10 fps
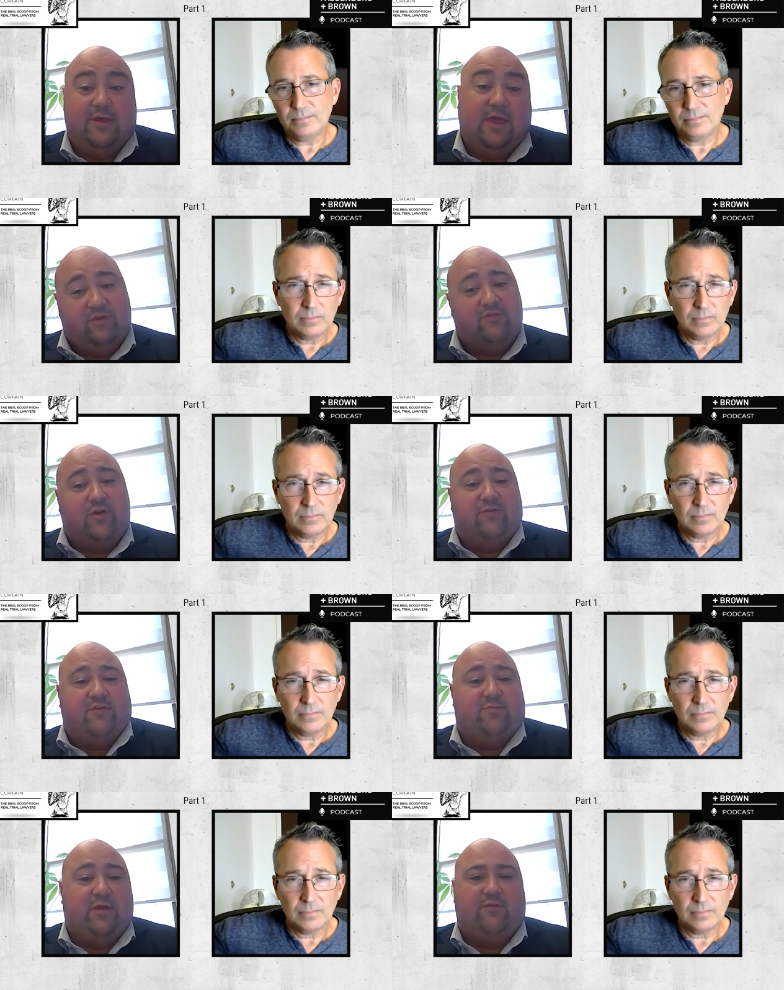Speaker 1: It's hard to
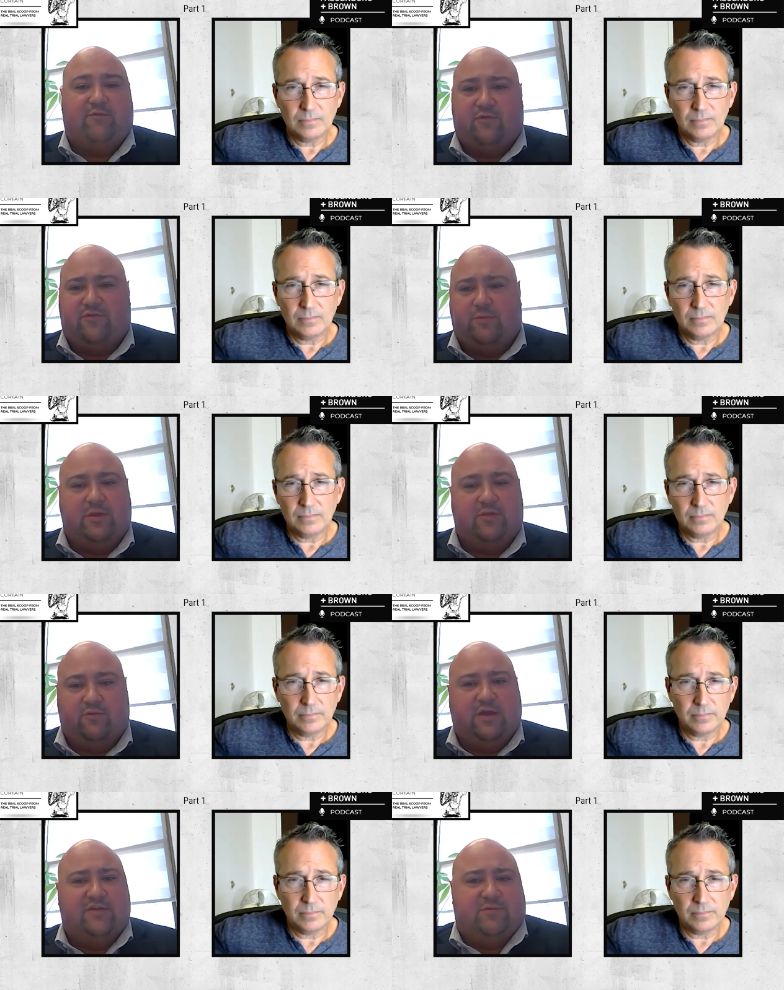explain for somebody to
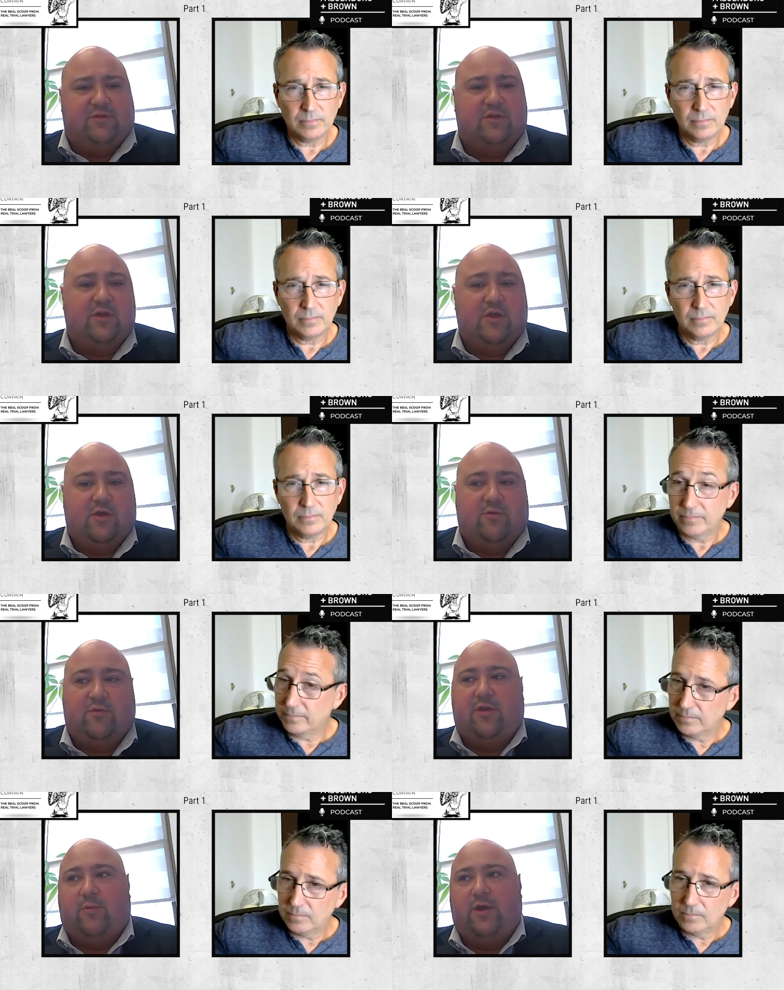grasp it
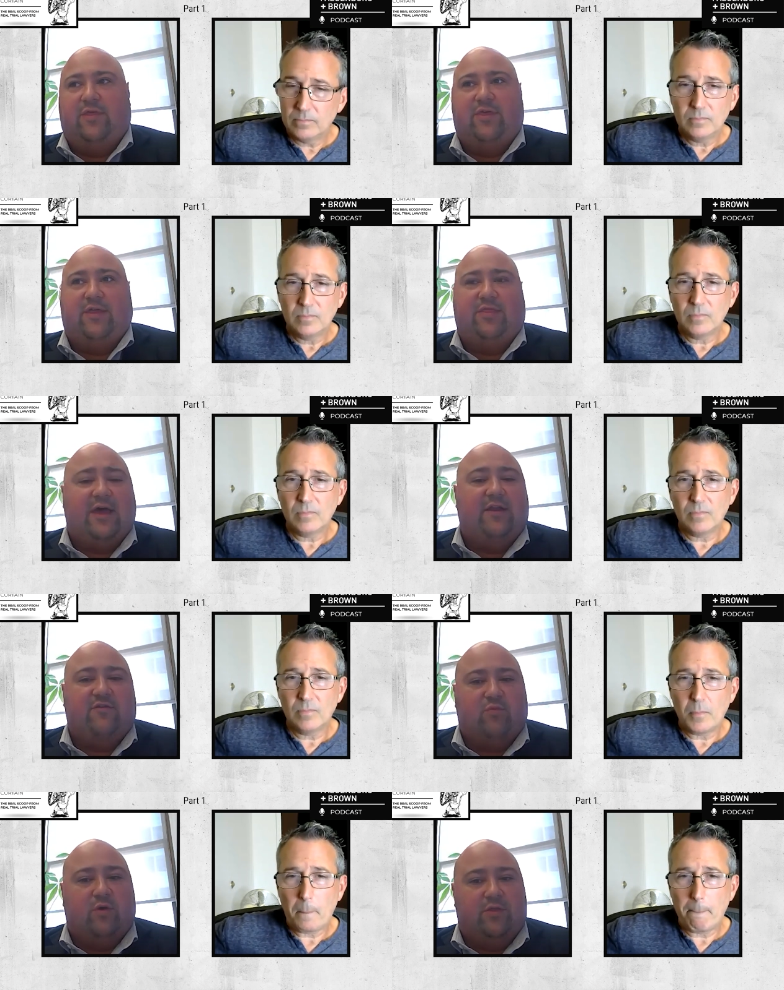right away that that
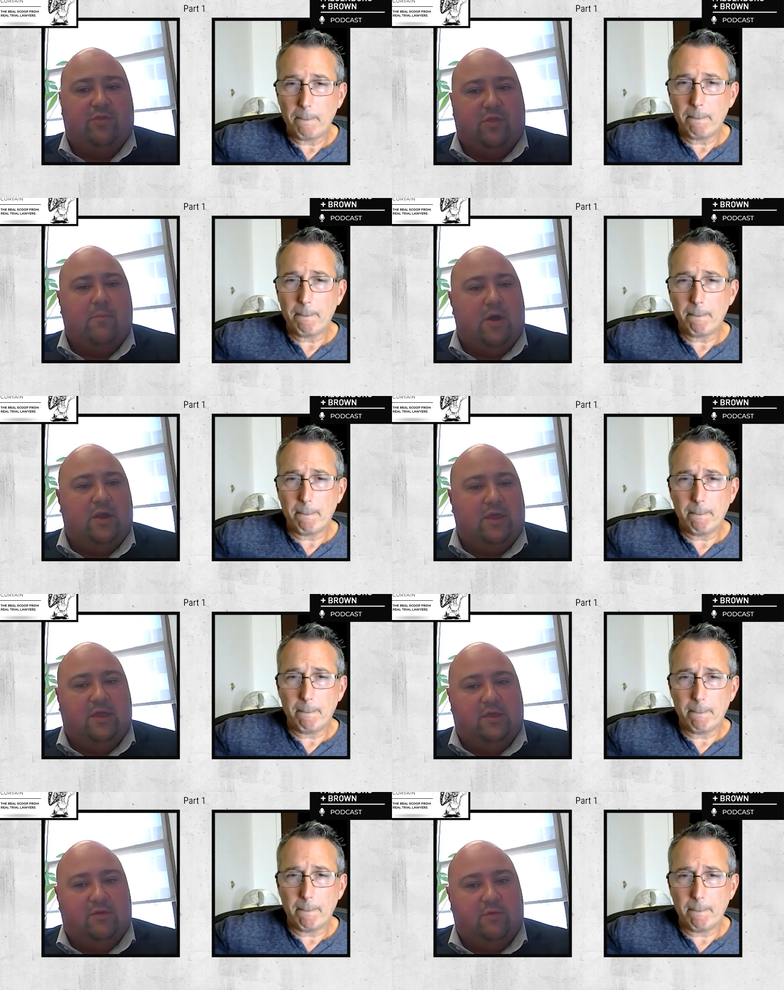is what the
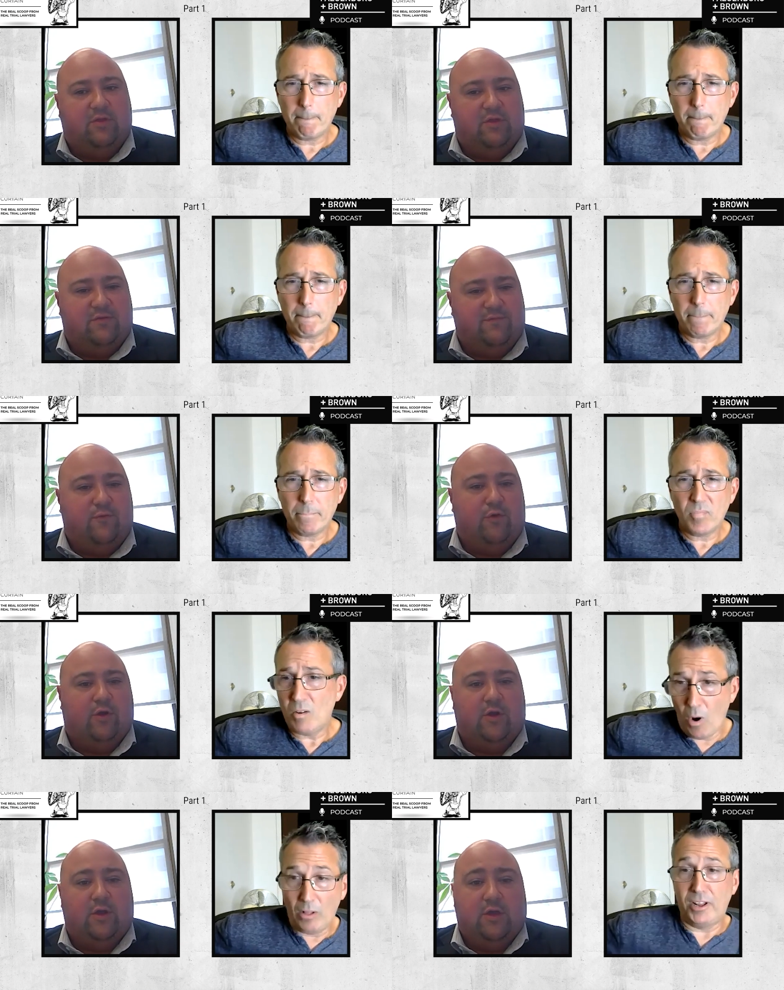money really is
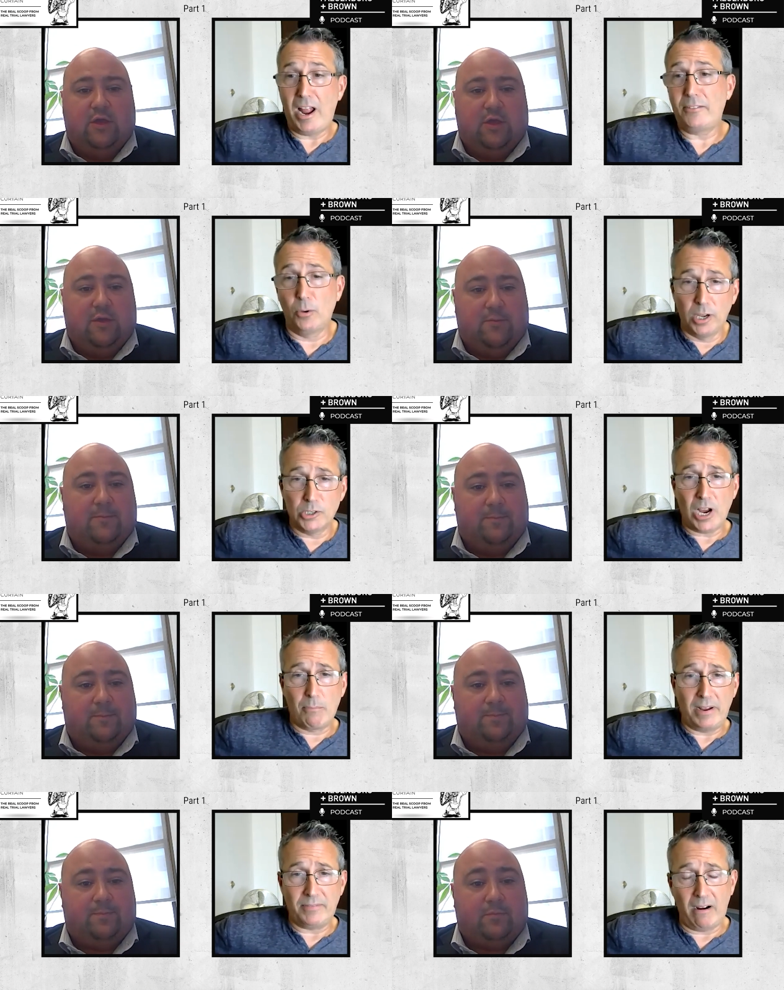for.
Speaker 2: Well, did I do a good
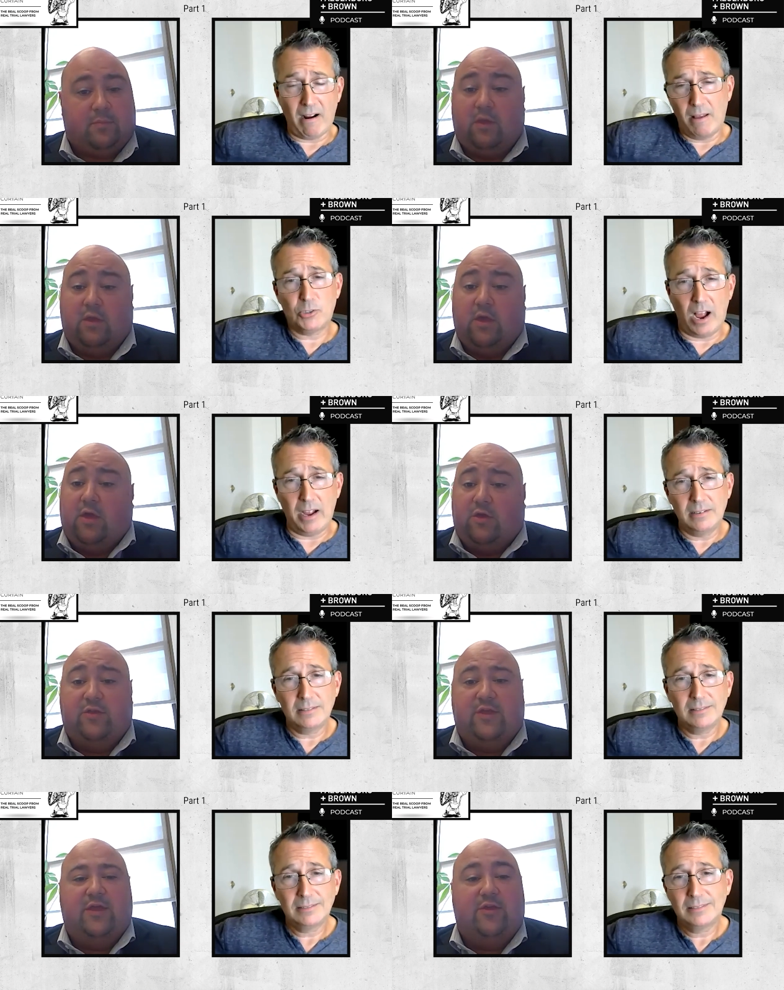job right there? I'm trying.
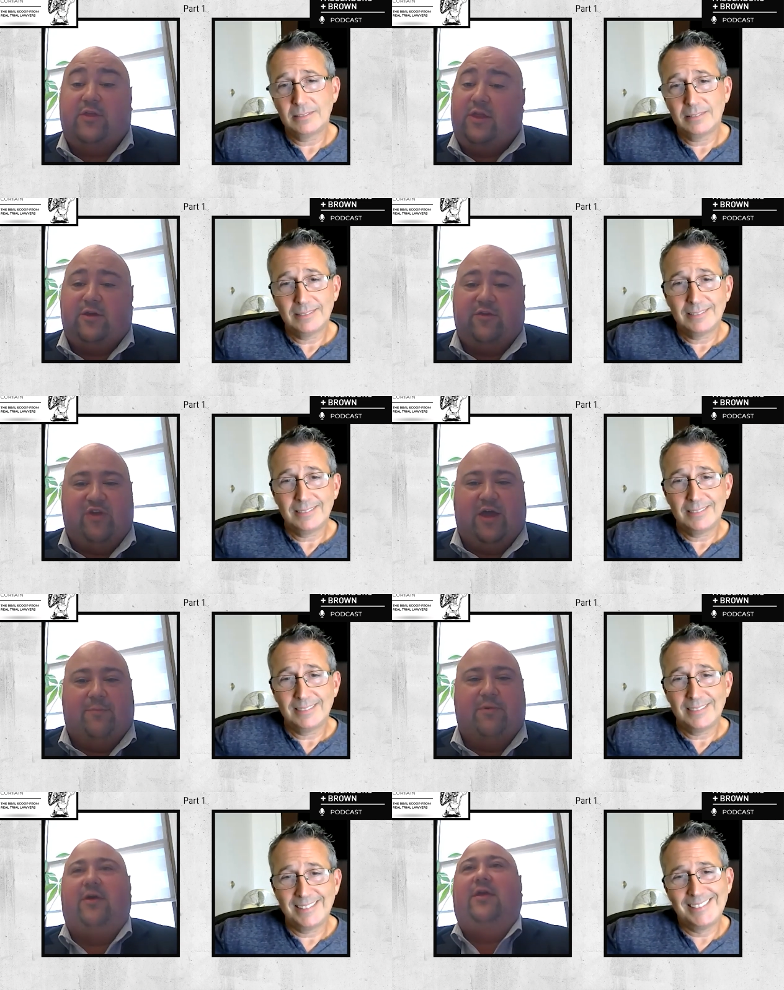
Speaker 1: You did a good
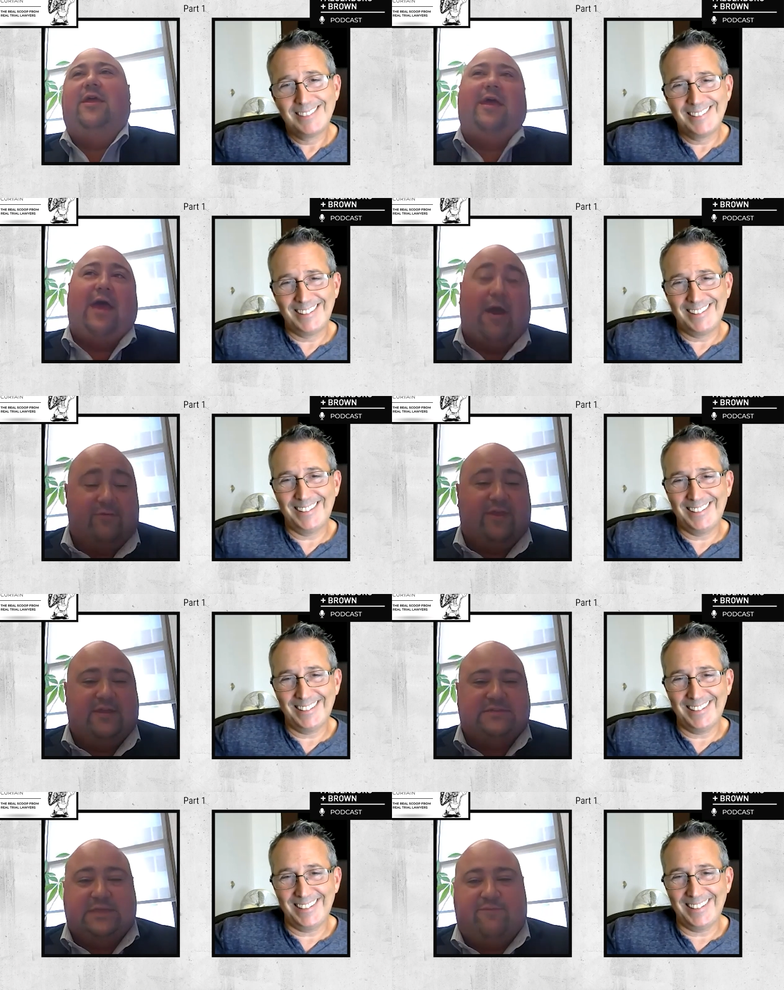job, but I would take
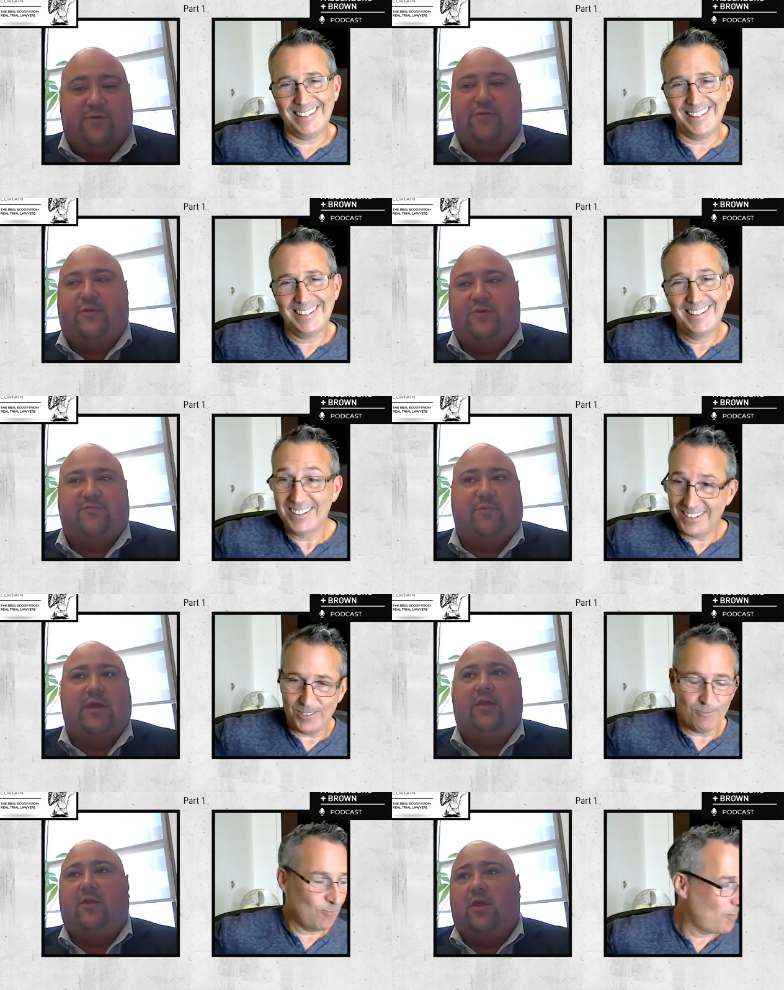it a step further and
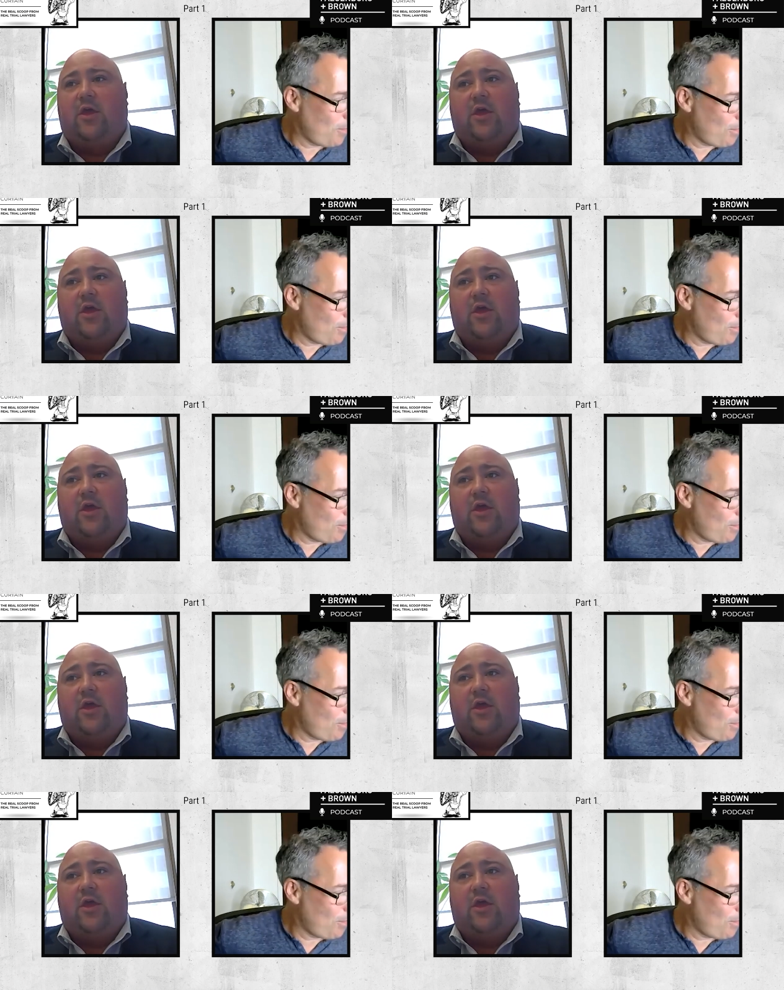explain.